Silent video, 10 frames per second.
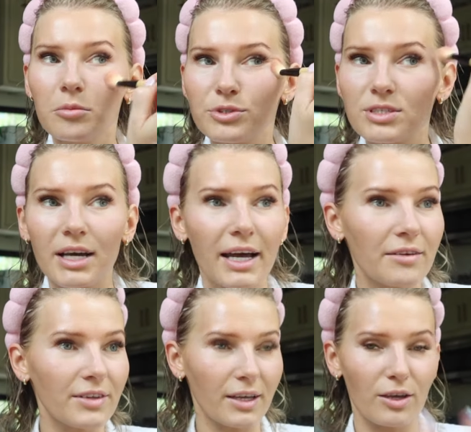but just kind
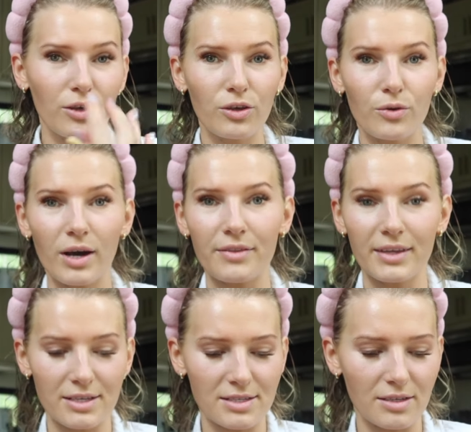of like you got
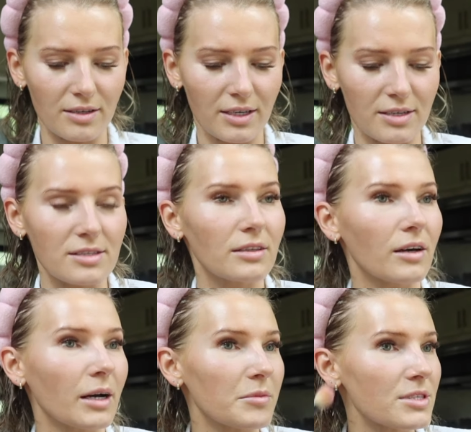that sun-kissed look
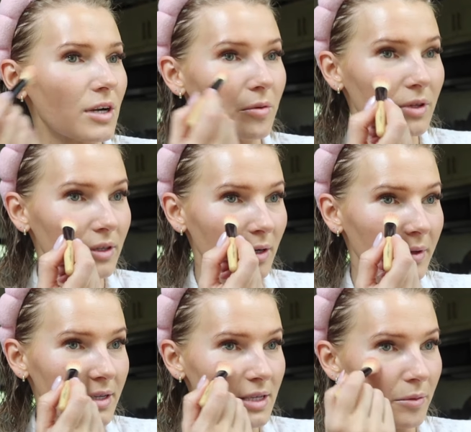I'm gonna start with a little
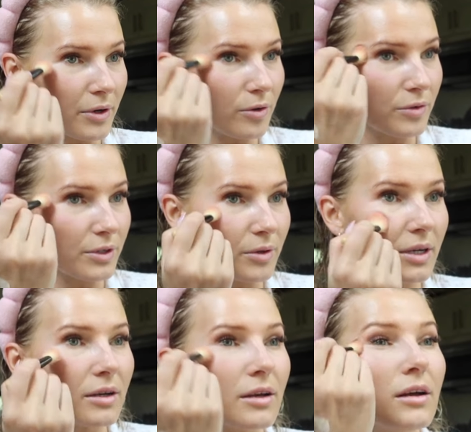bit because I don't want to overdo
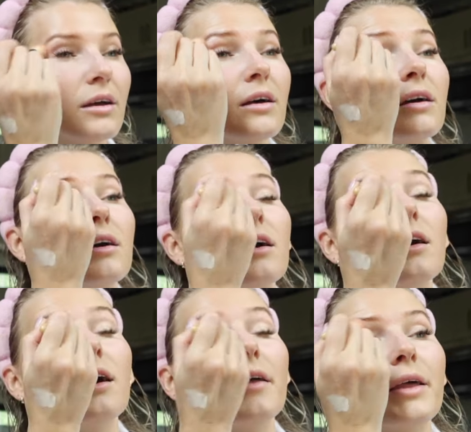it
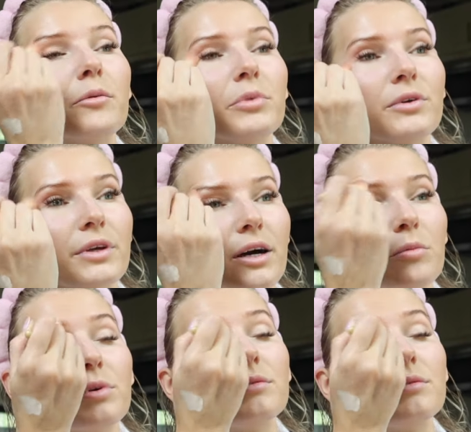and then build it up